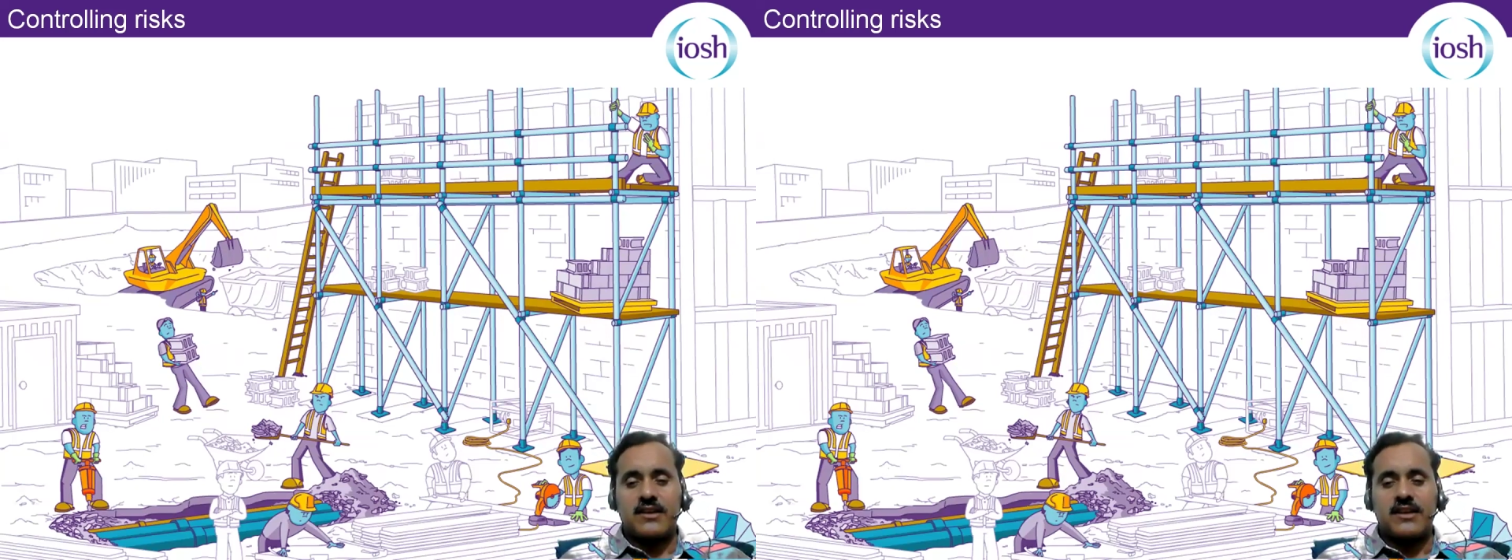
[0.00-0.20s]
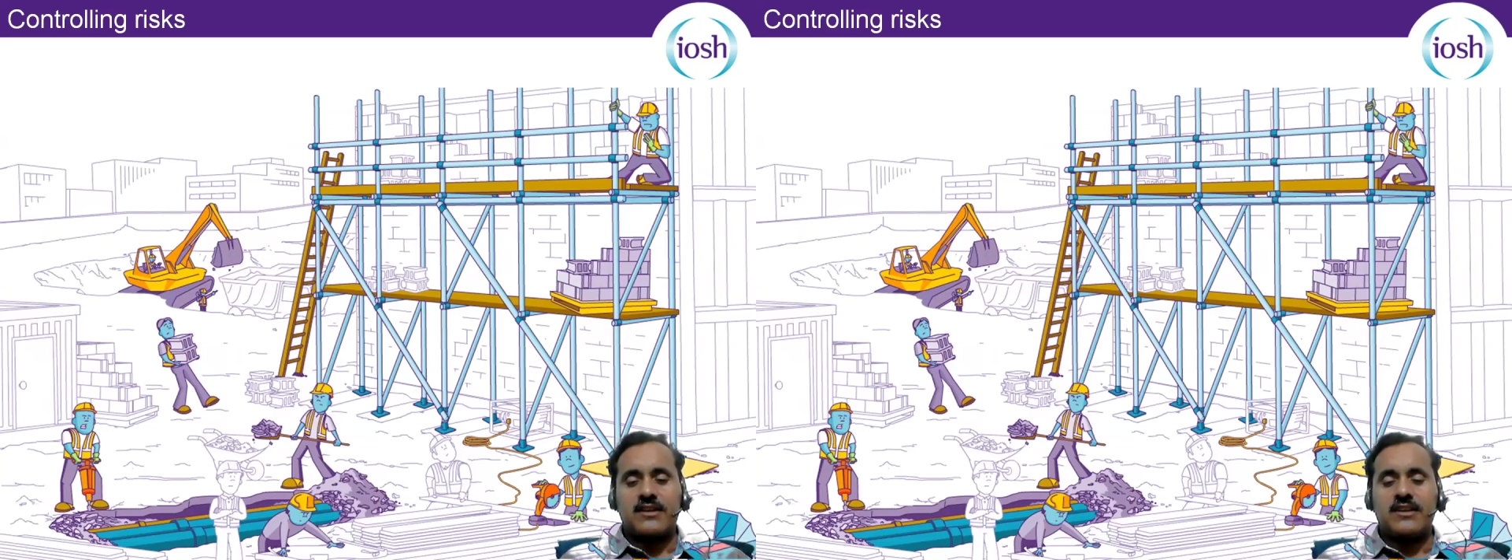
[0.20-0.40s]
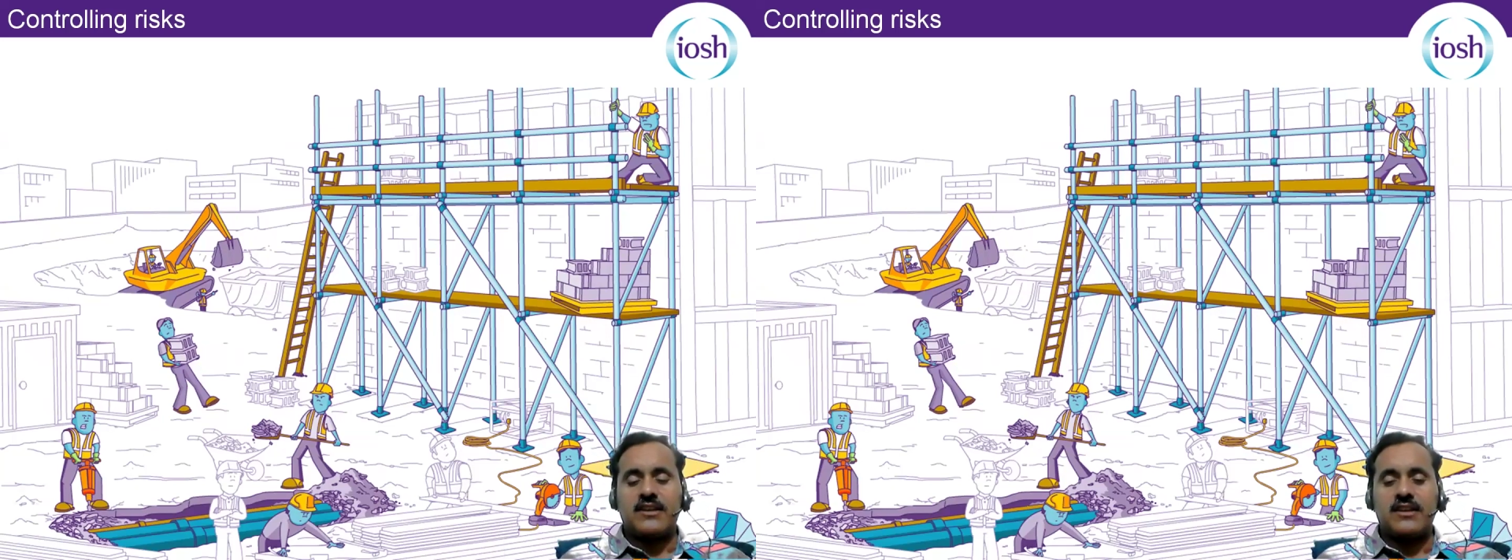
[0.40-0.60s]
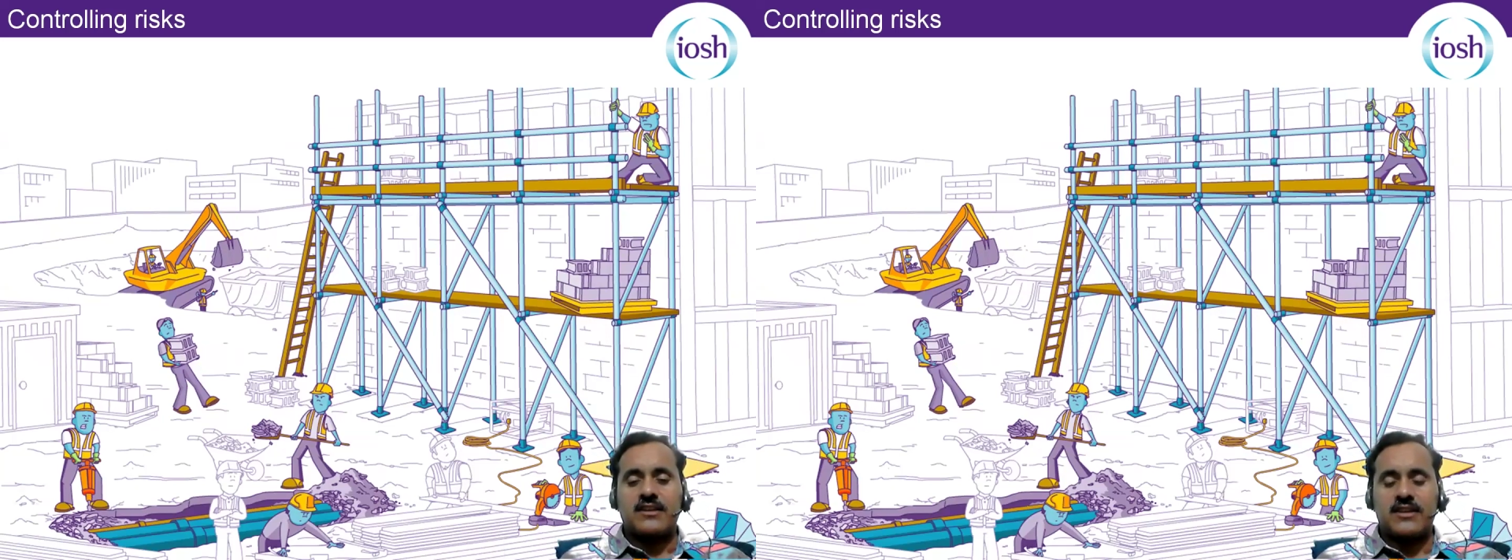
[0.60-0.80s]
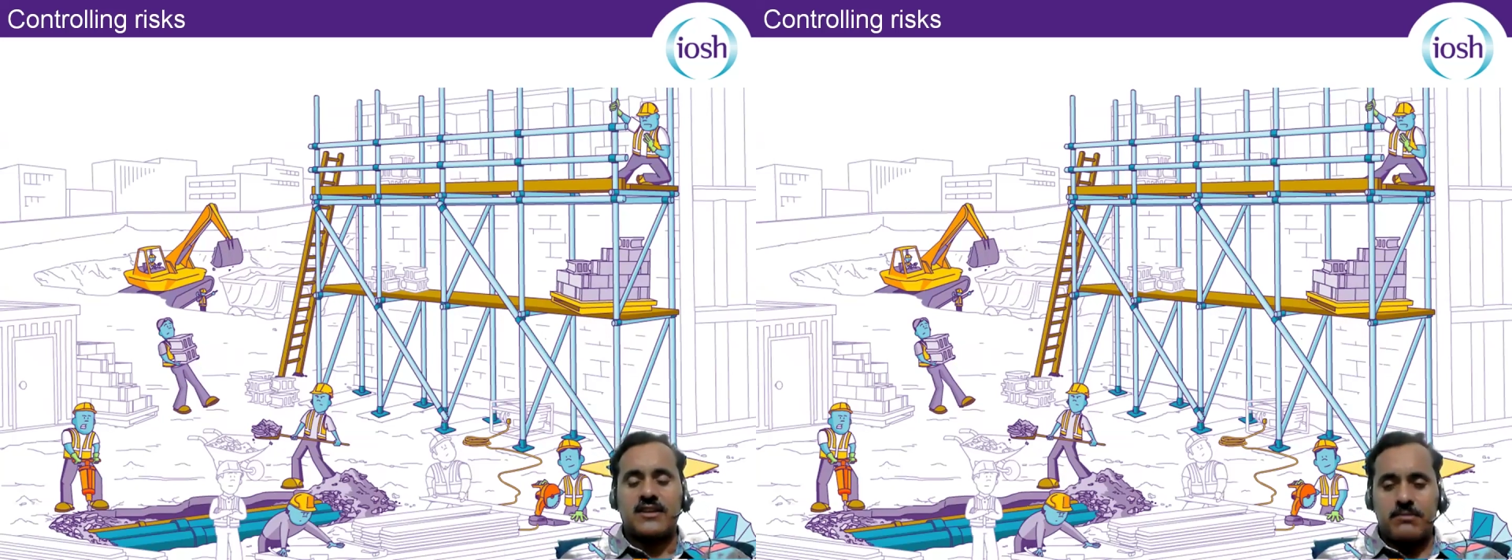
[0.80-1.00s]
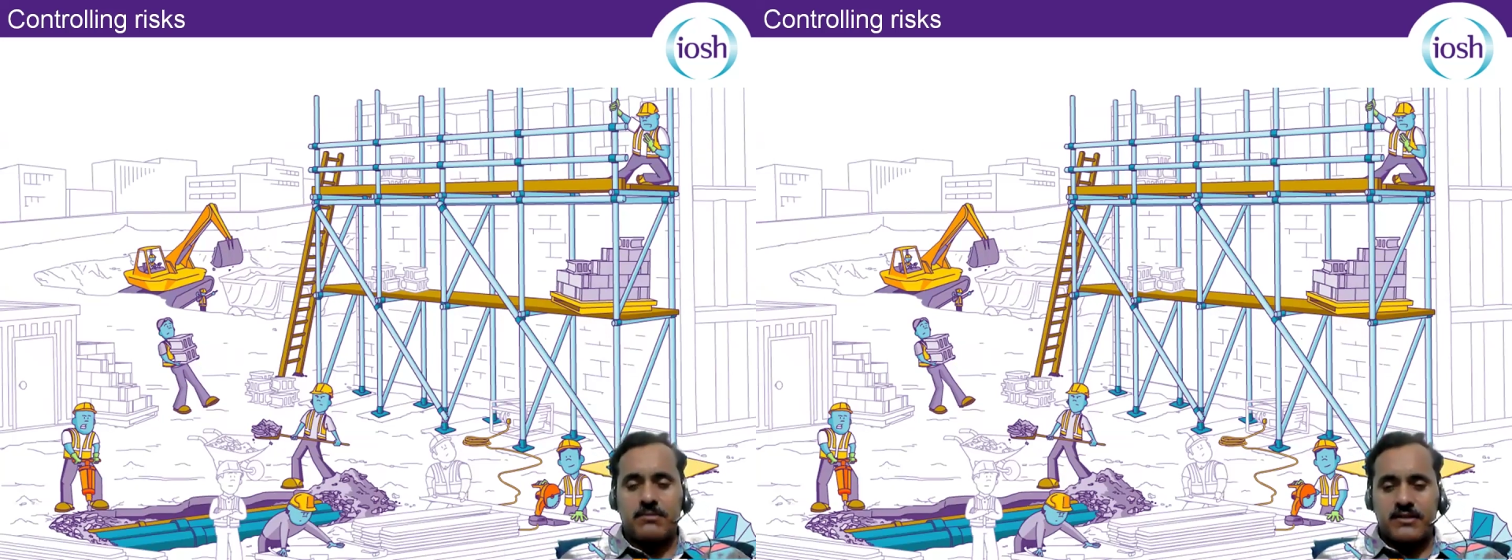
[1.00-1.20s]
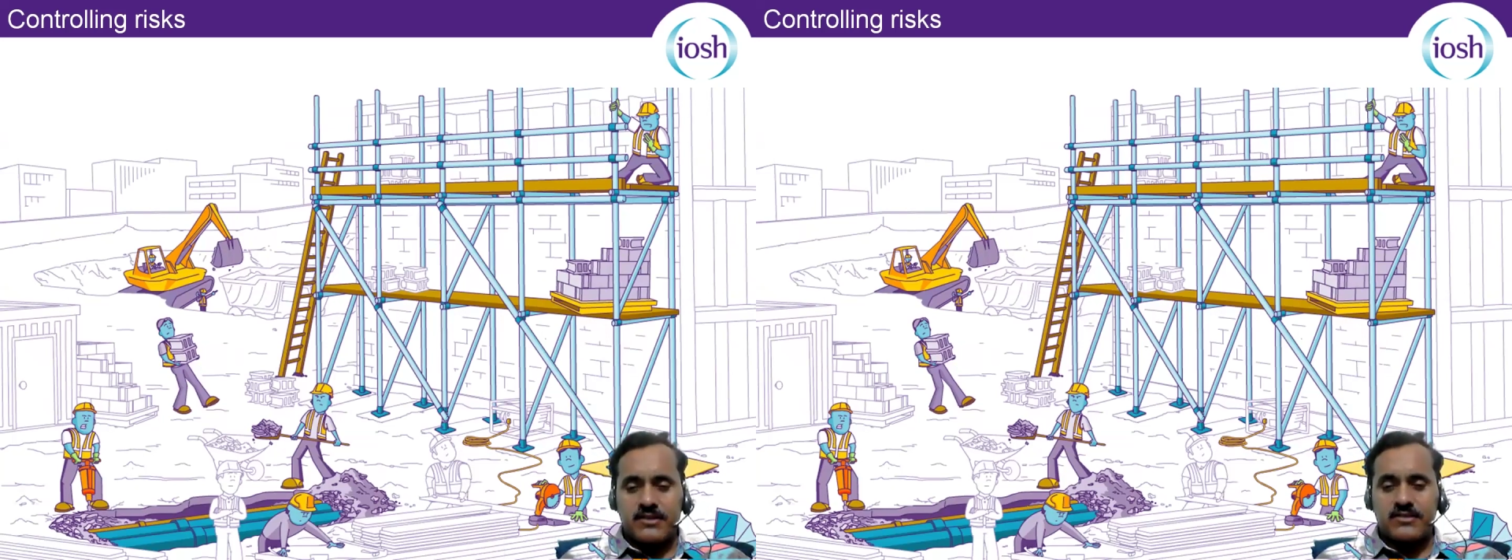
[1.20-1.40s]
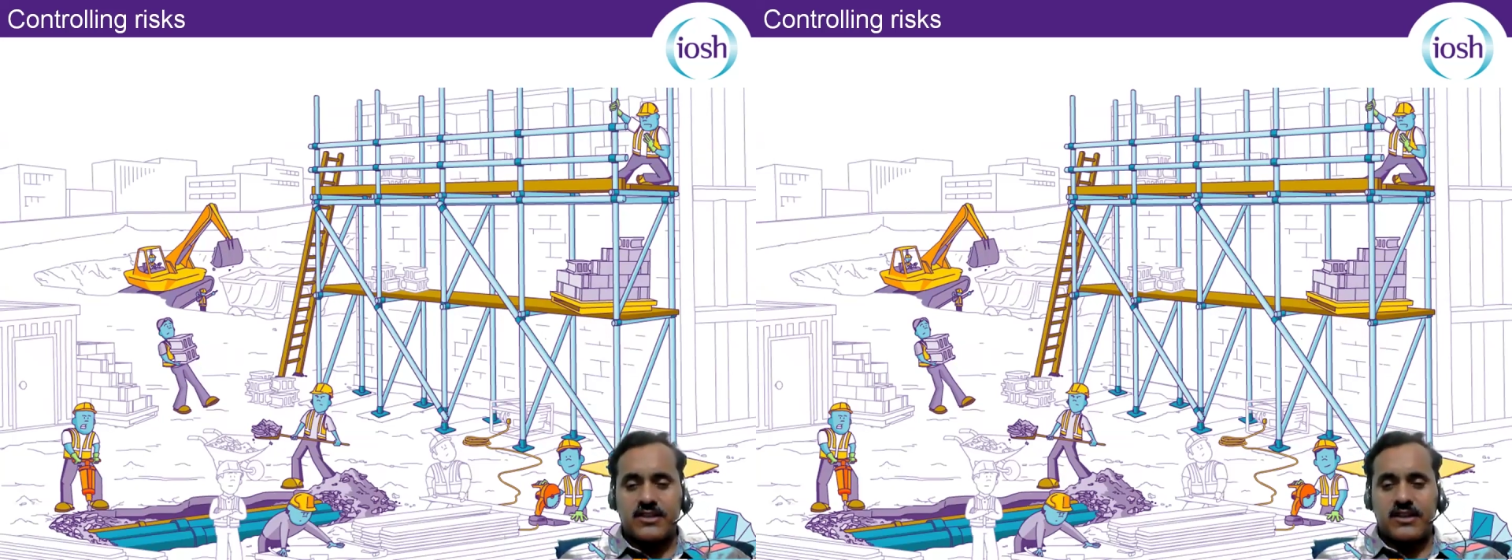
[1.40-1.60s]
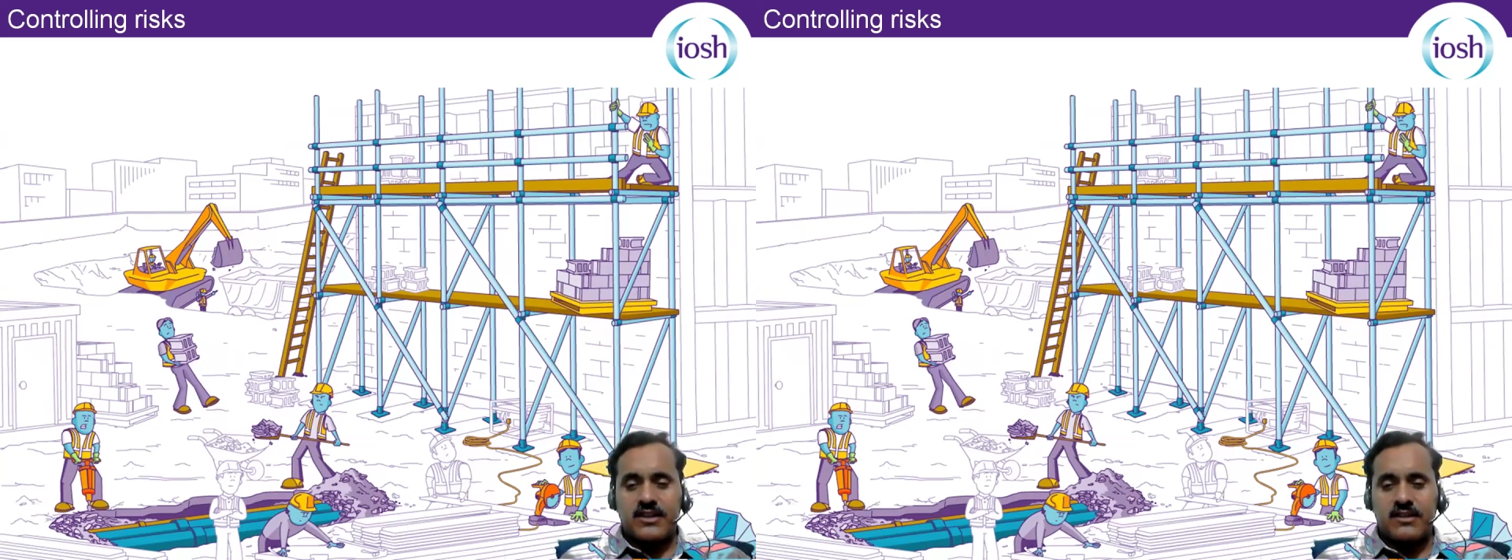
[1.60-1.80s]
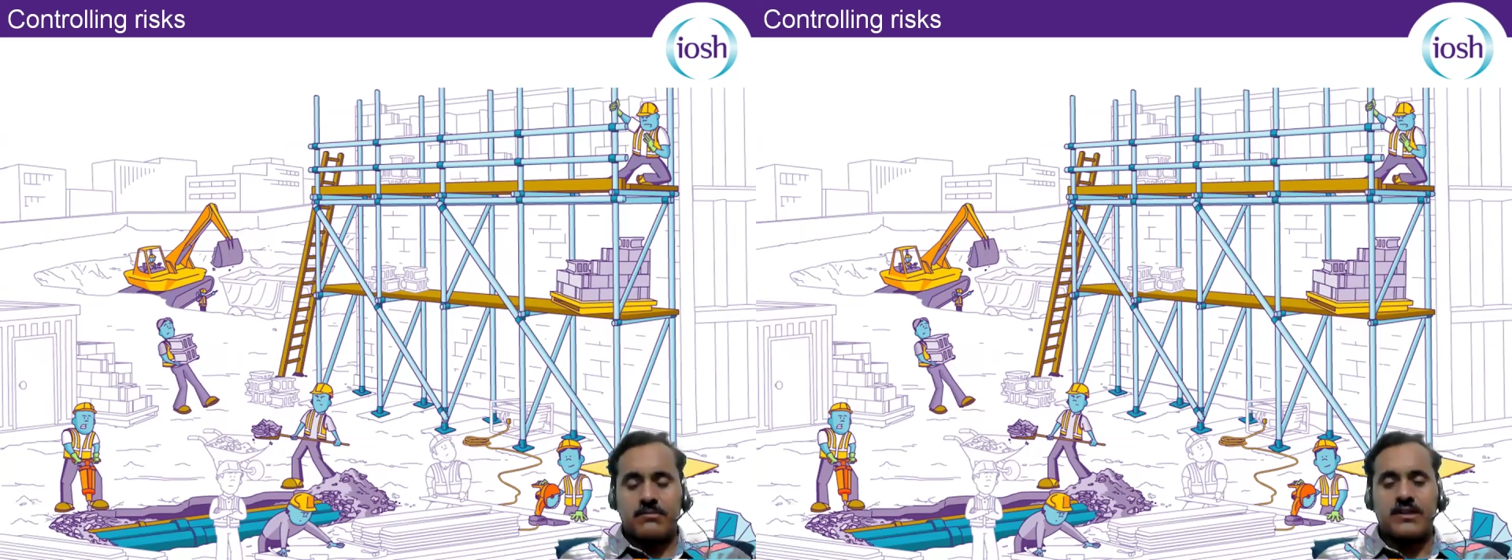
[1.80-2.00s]
Electrical cables is
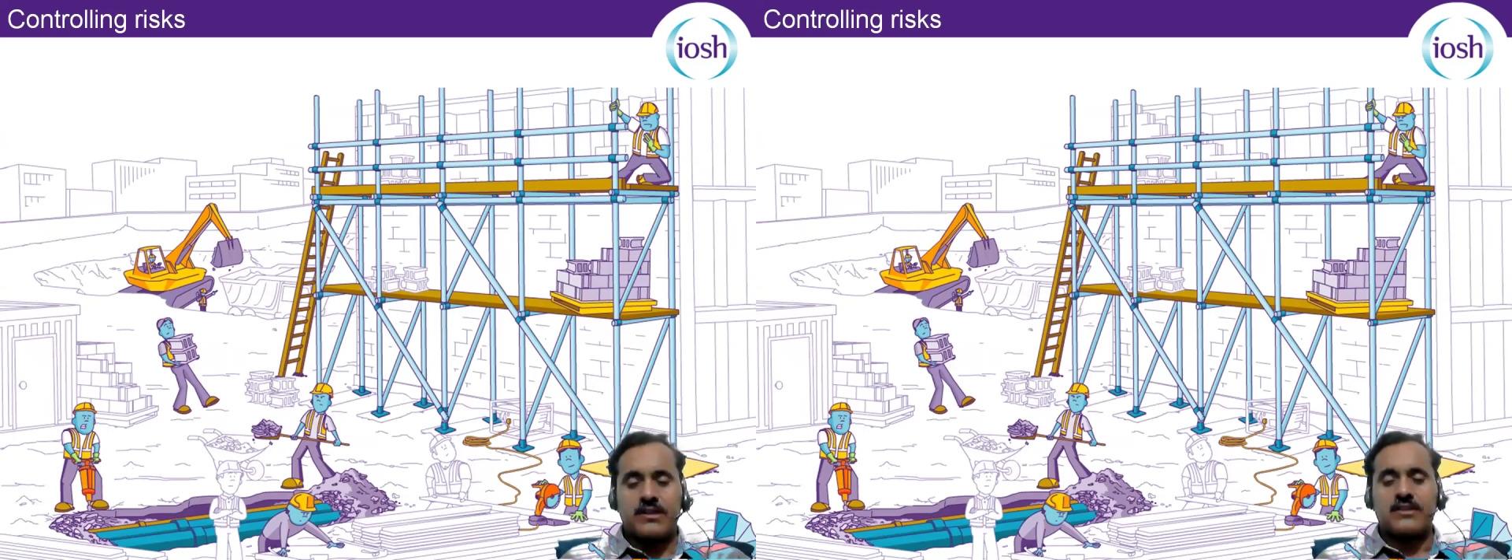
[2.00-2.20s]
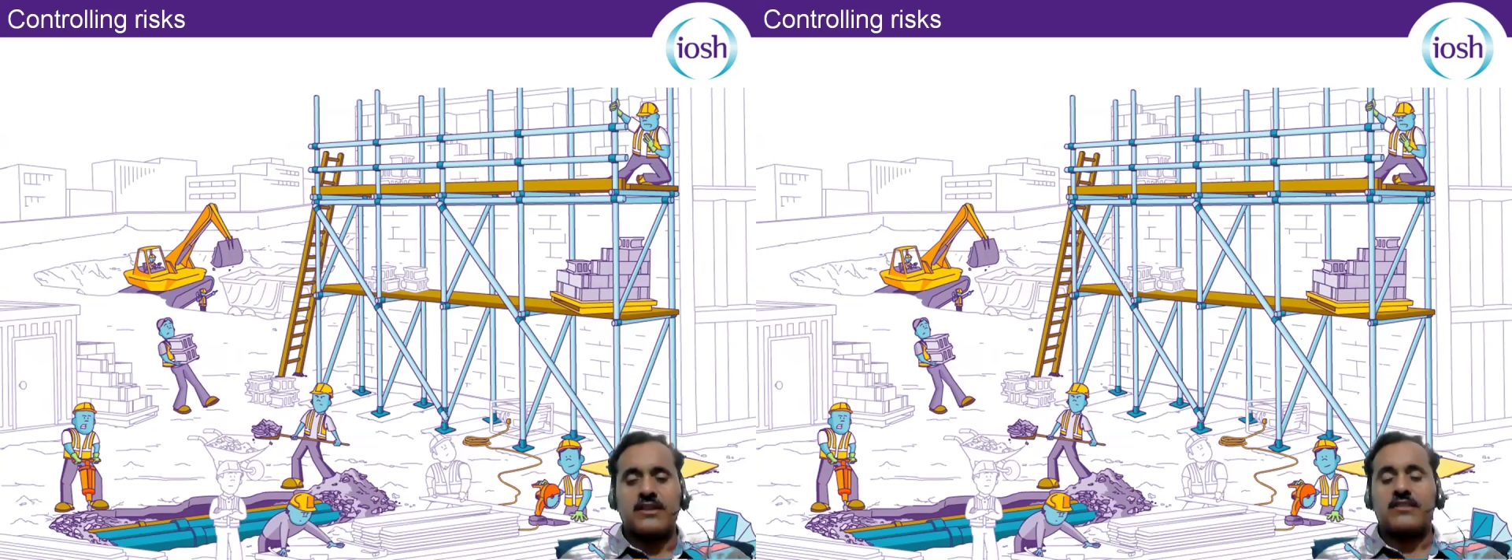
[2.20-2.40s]
there, but there